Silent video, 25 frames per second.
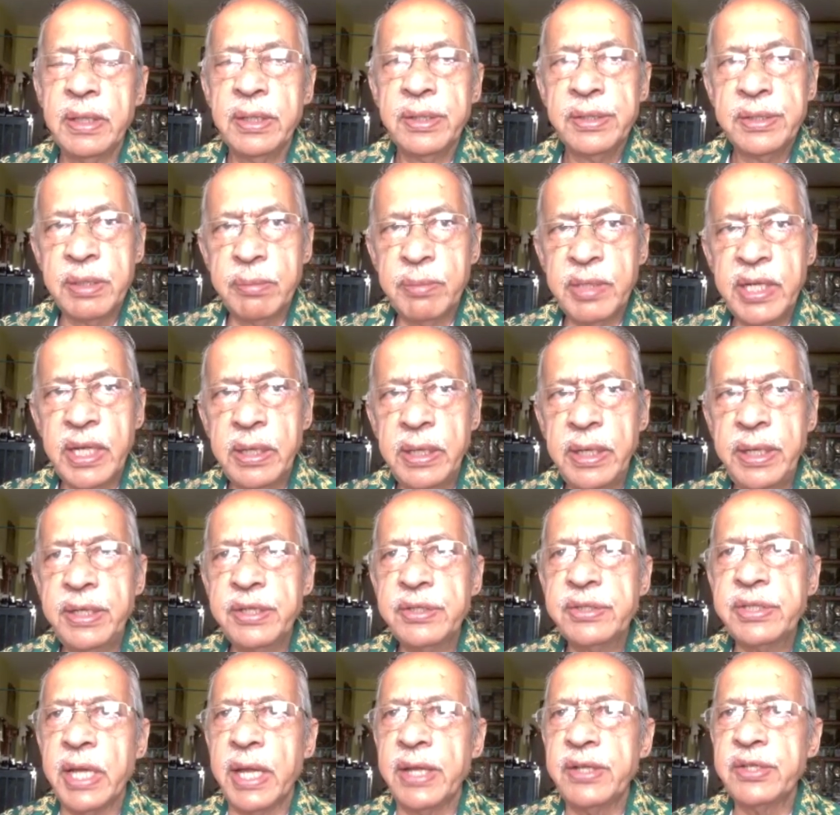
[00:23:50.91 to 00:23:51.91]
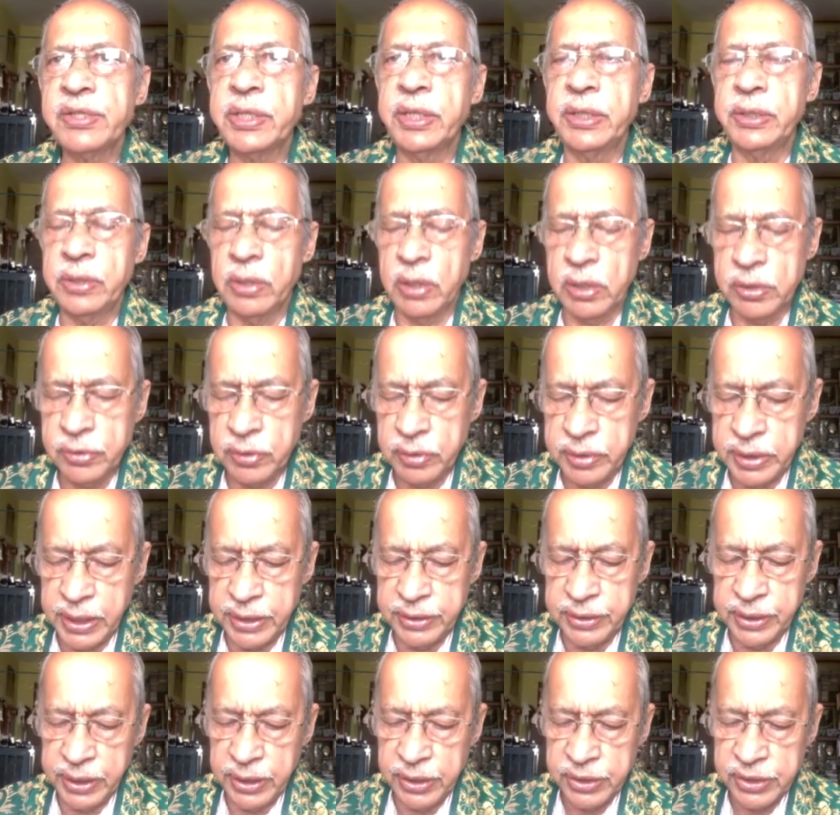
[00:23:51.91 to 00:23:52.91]
Similarly, in Sanskrit also, there
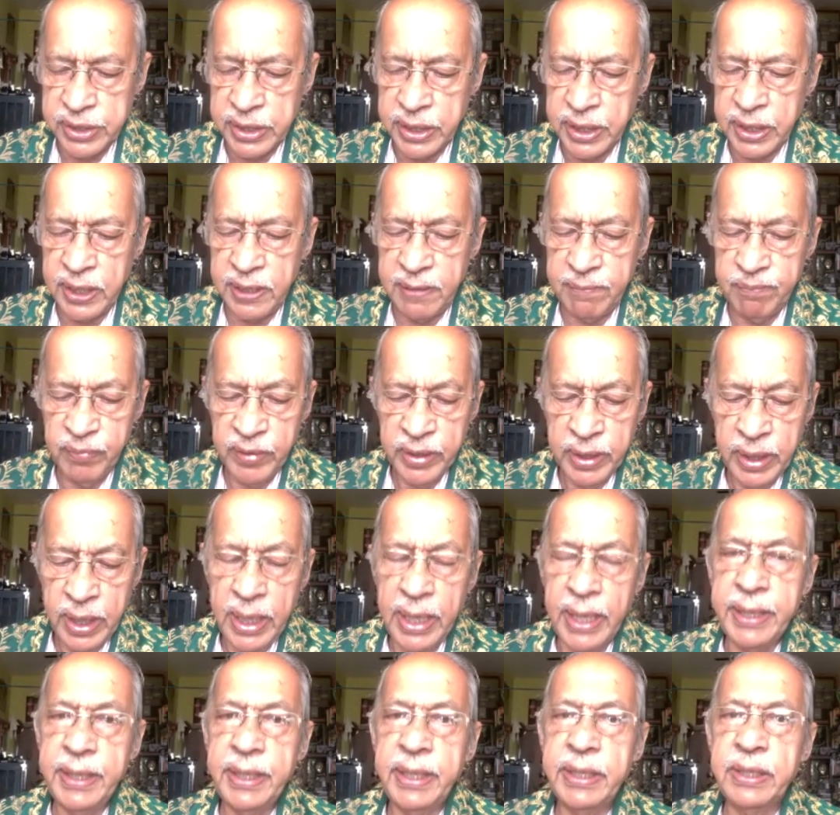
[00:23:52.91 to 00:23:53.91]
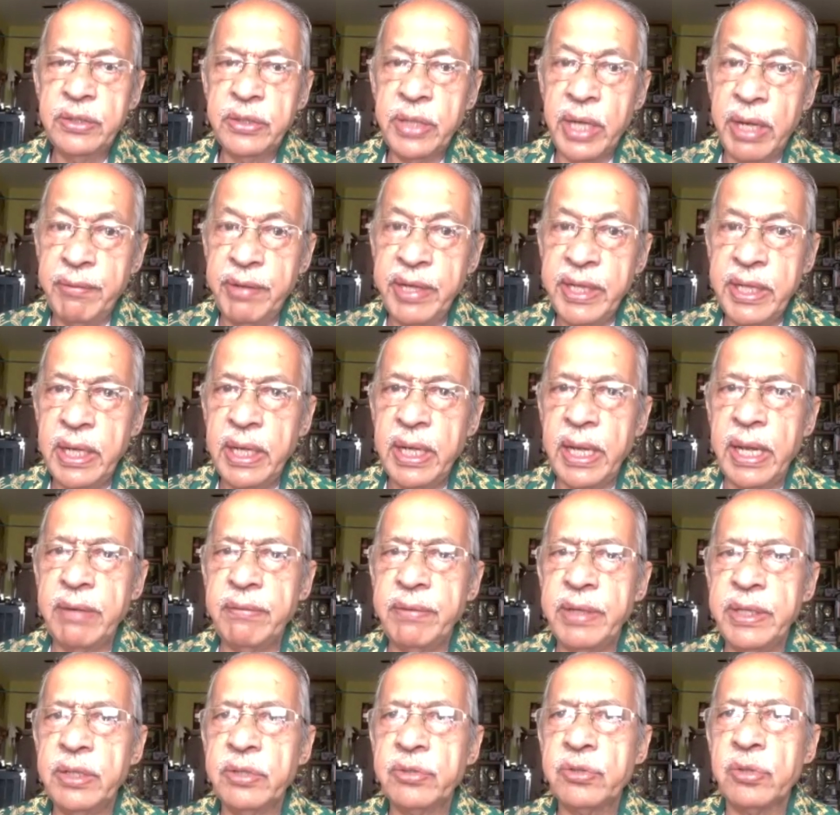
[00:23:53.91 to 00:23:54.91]
is a dictionary and in Dravidian
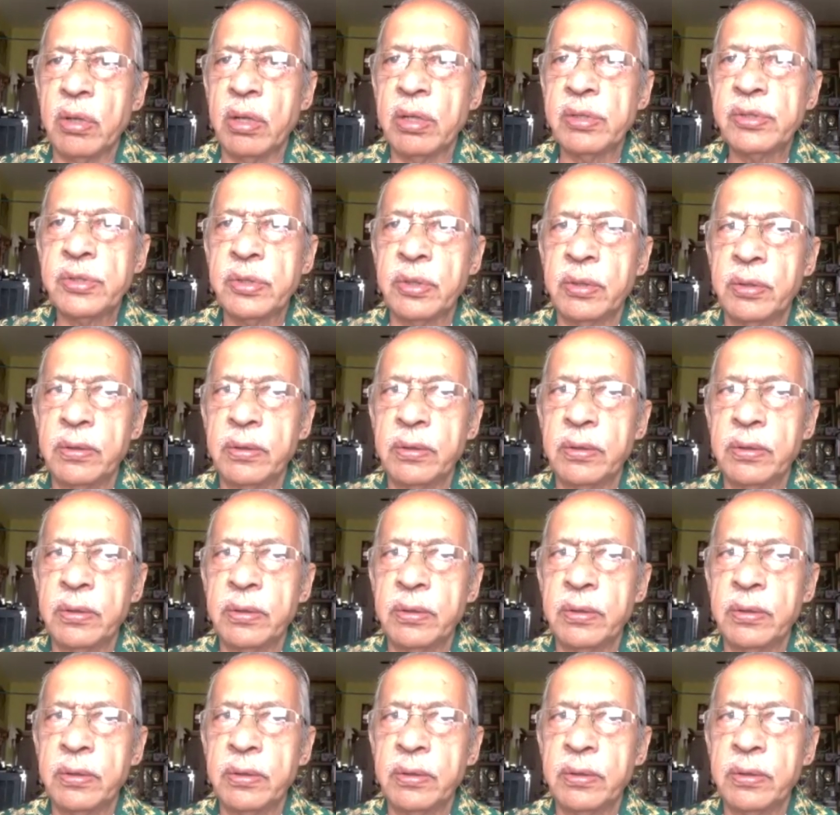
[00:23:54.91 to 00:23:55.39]
languages also,